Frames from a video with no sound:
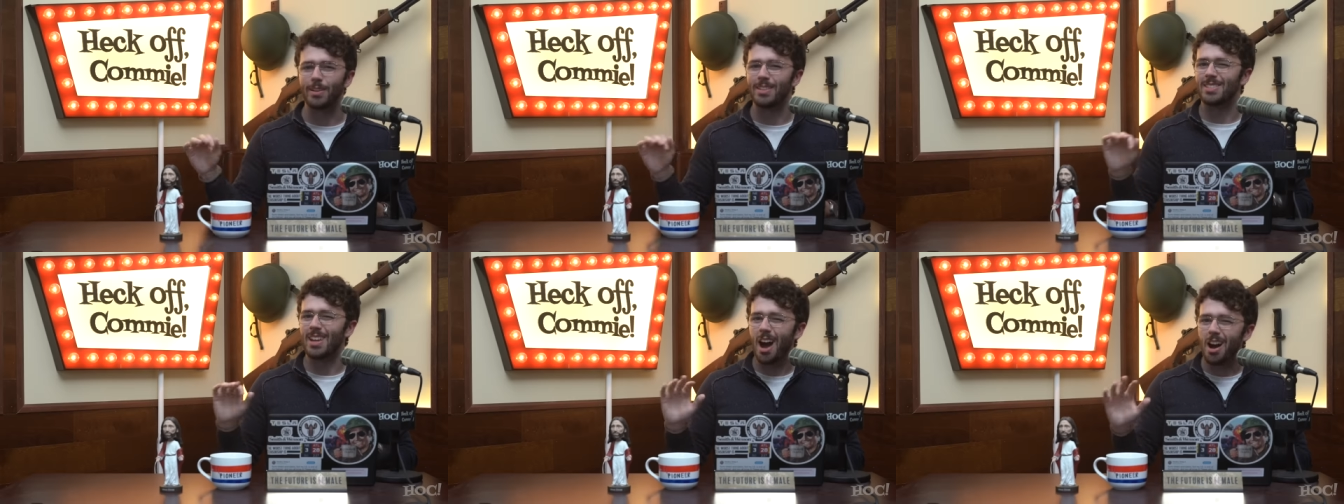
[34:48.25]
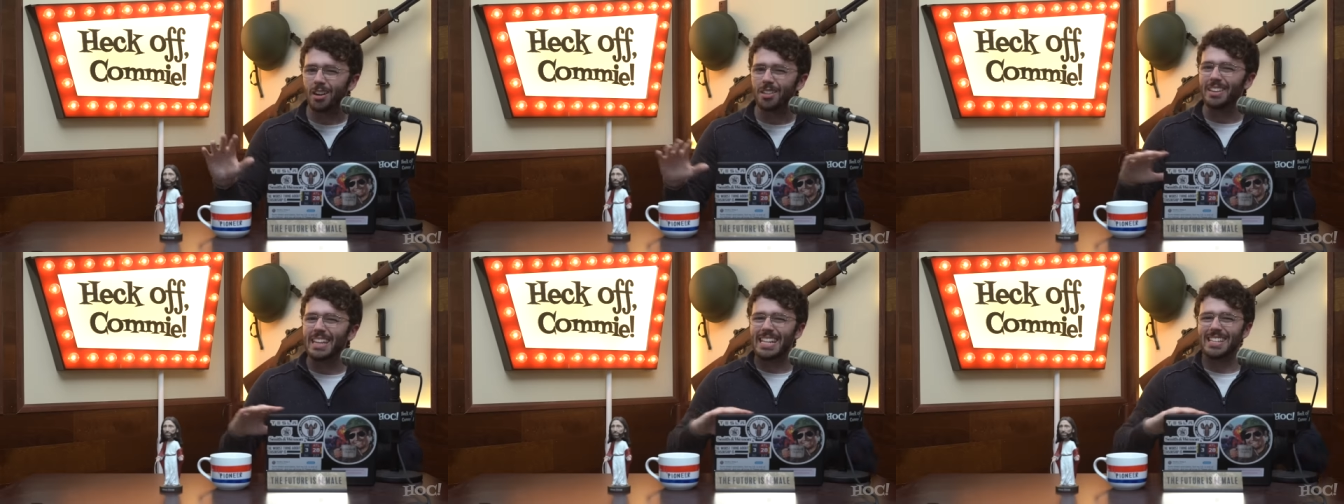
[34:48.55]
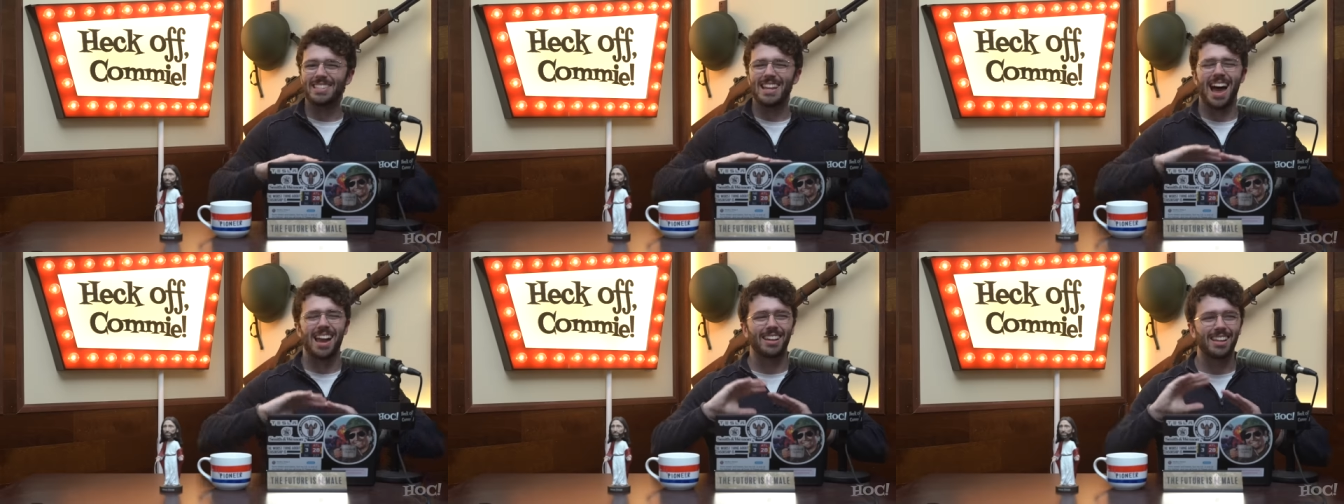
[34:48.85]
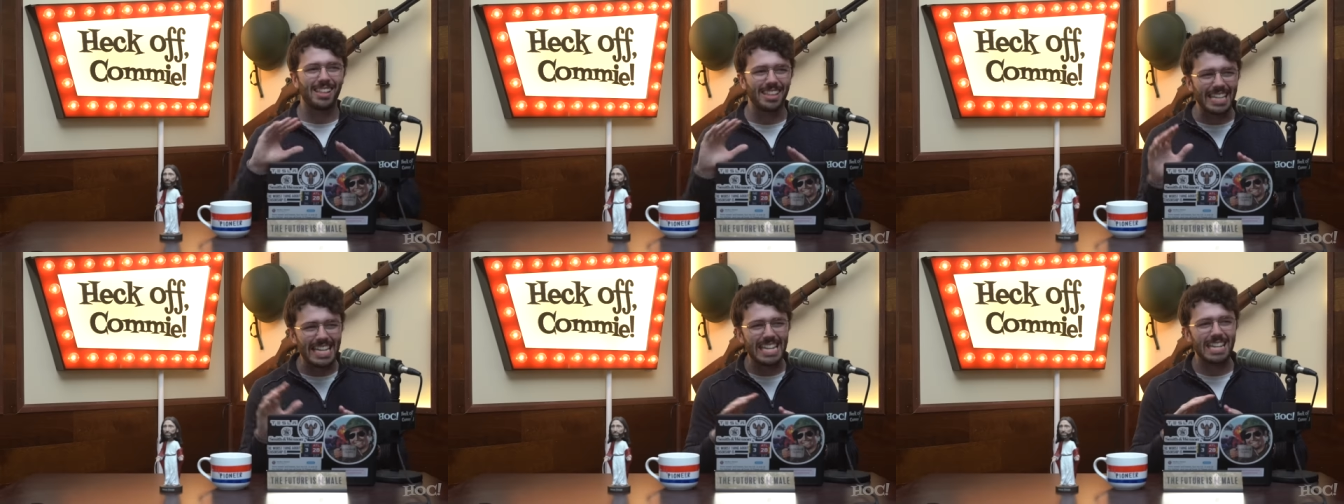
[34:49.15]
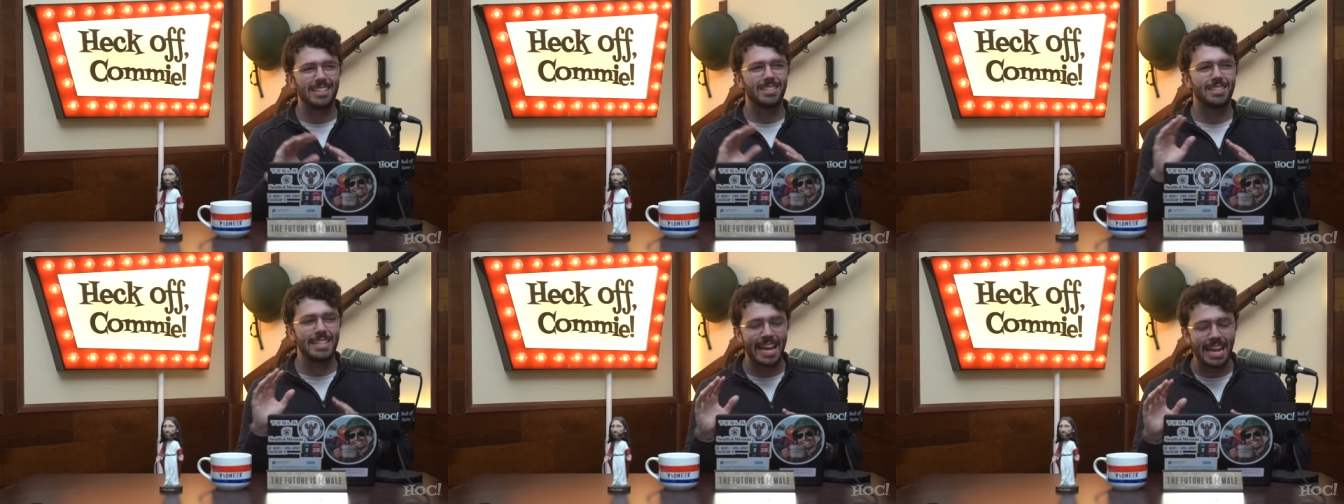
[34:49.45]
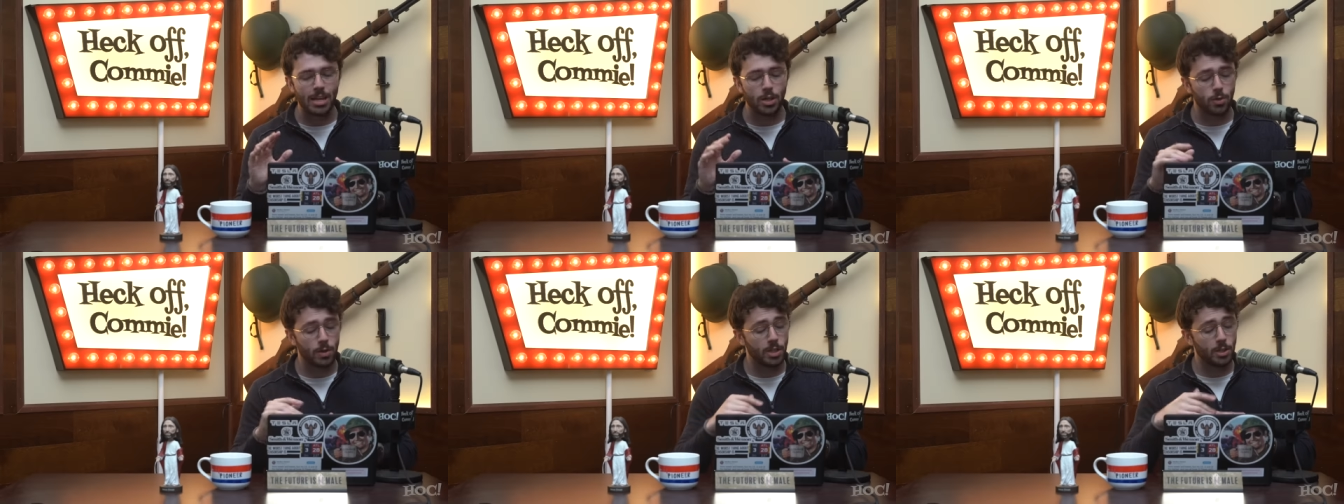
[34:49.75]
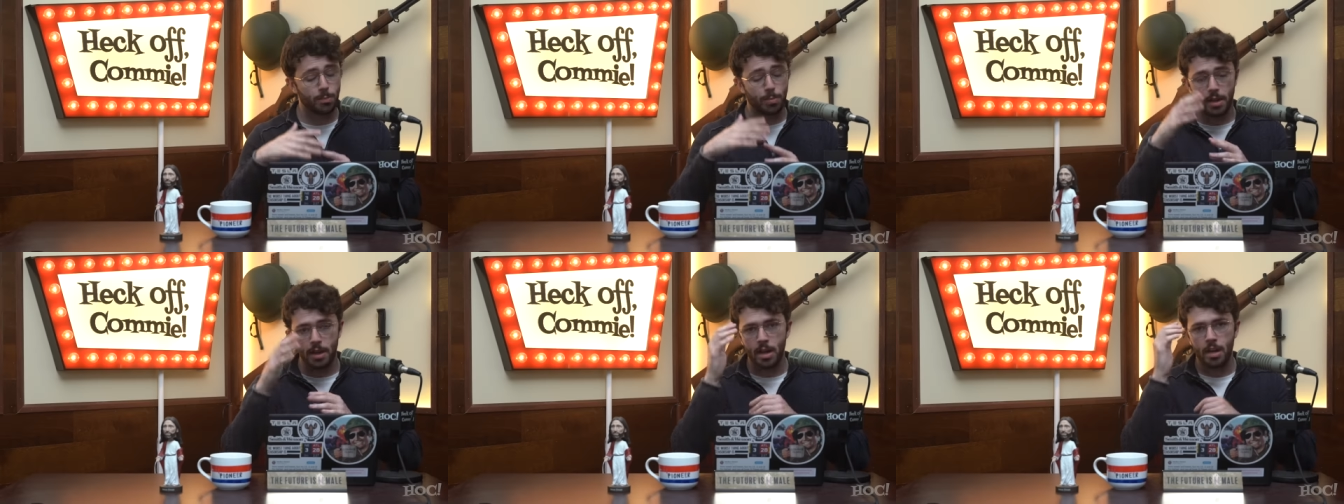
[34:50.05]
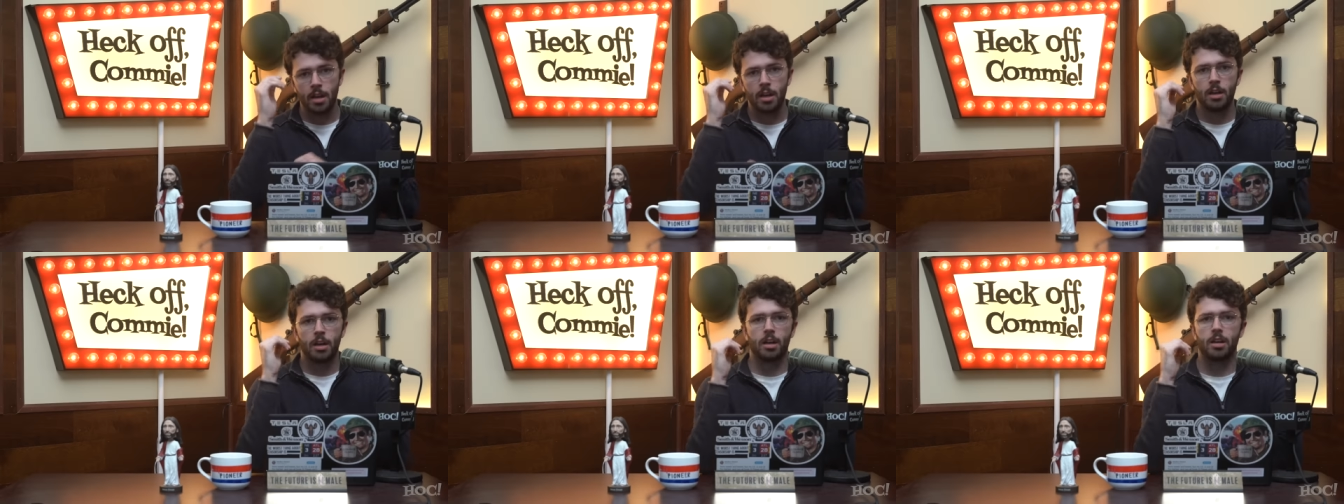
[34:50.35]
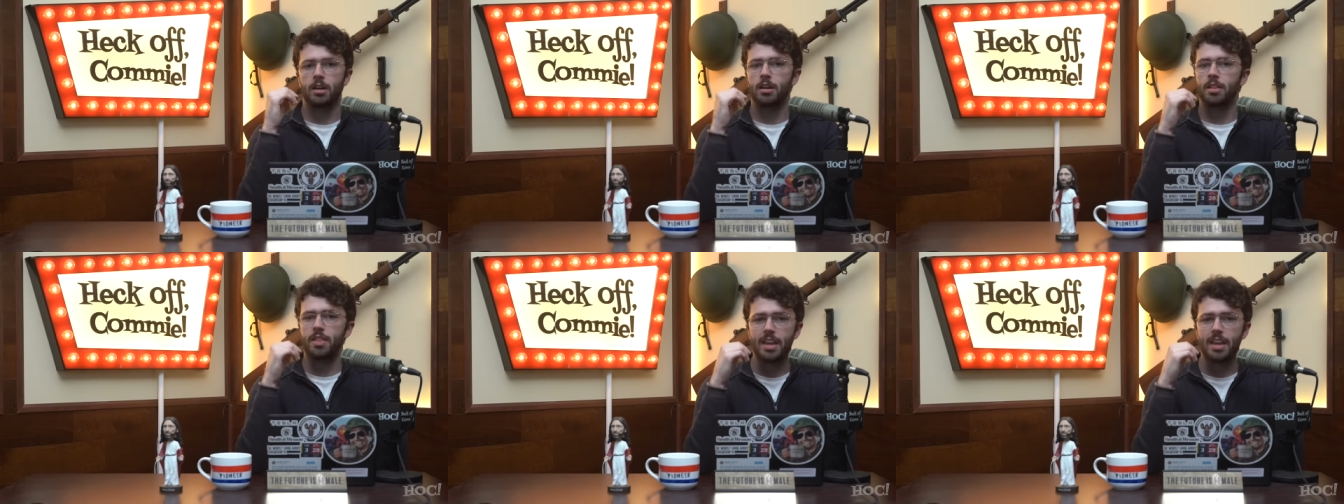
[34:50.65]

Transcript: It's ugly, it's not clean, it's dangerous, but oh,